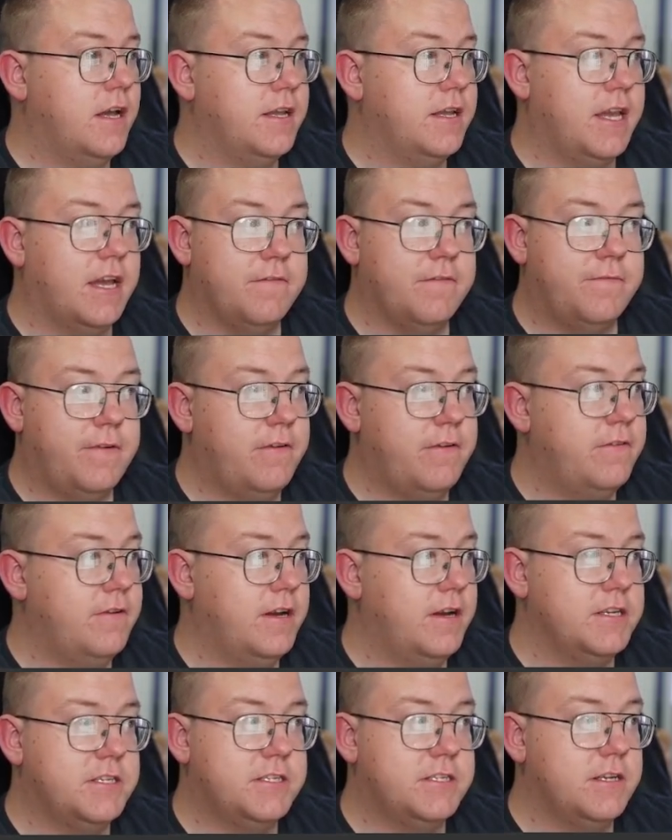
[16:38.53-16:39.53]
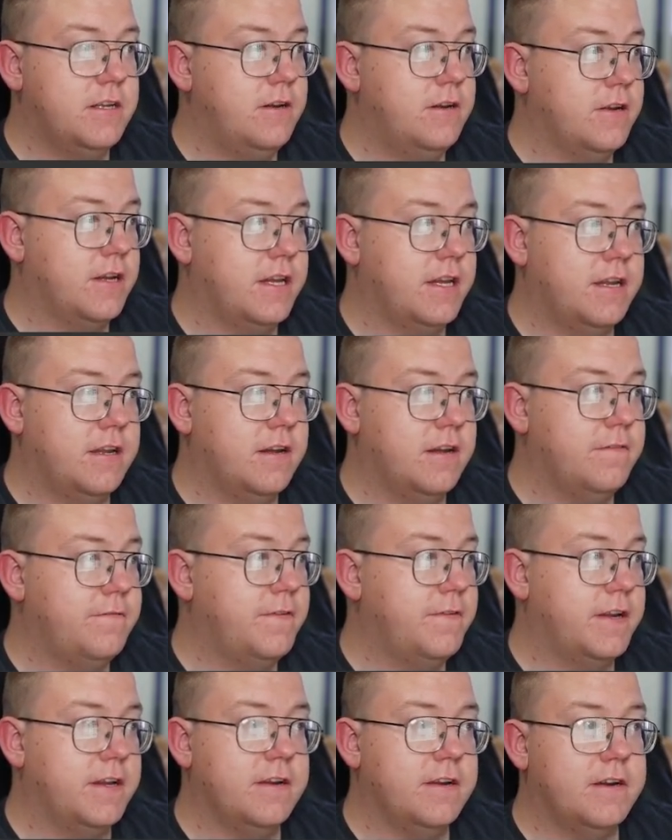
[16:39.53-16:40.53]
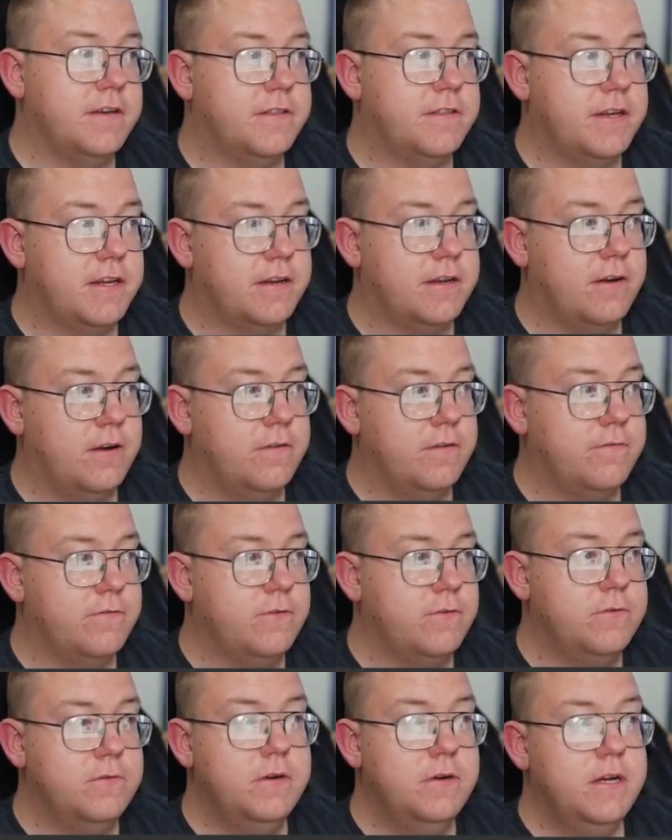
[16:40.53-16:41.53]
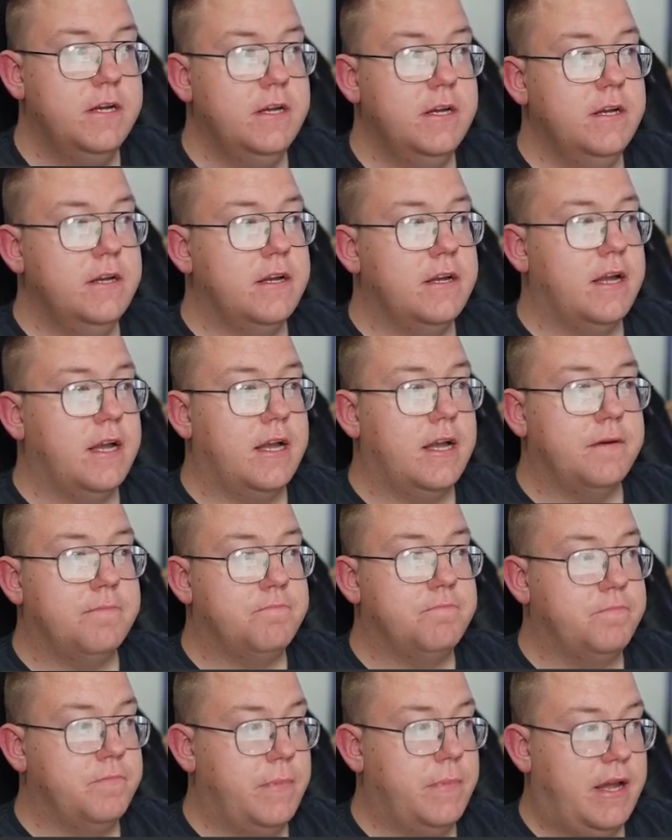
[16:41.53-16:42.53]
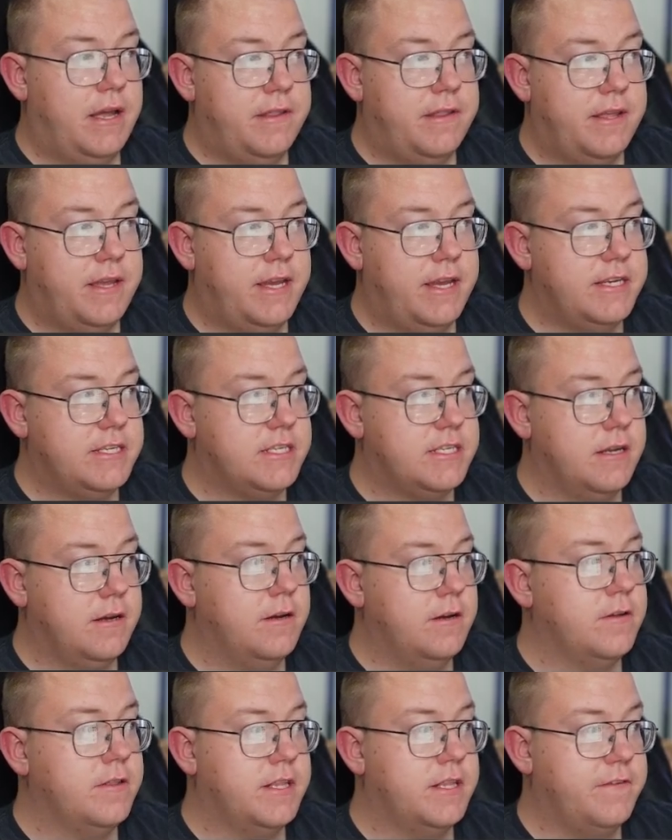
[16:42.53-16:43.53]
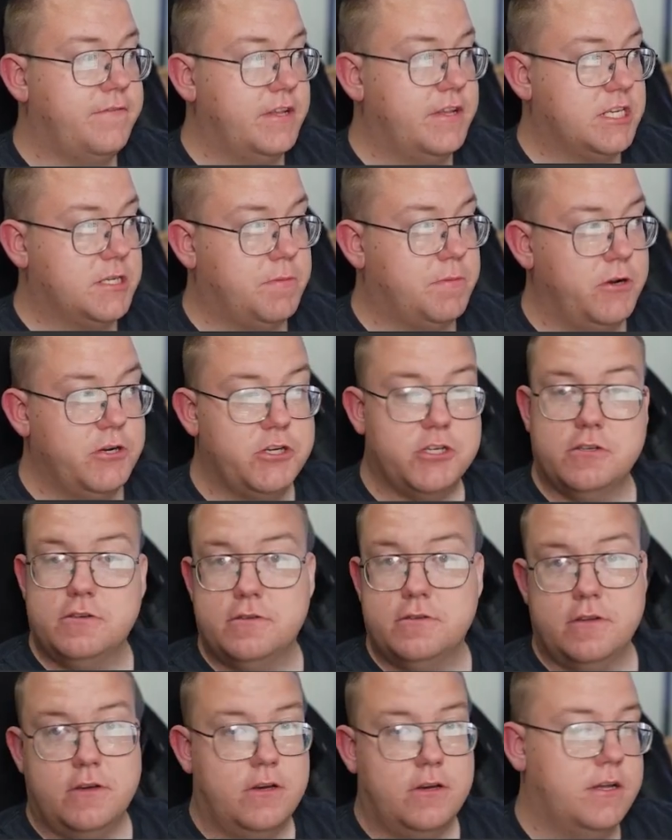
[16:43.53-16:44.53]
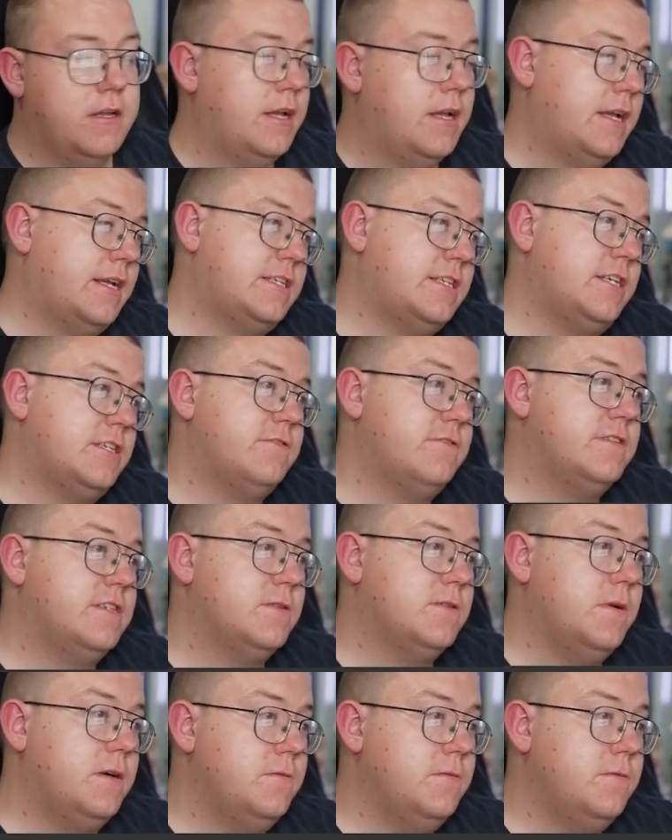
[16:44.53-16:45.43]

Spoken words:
very nice looking figure, I think, overall. And here's the different explosion accessories as well.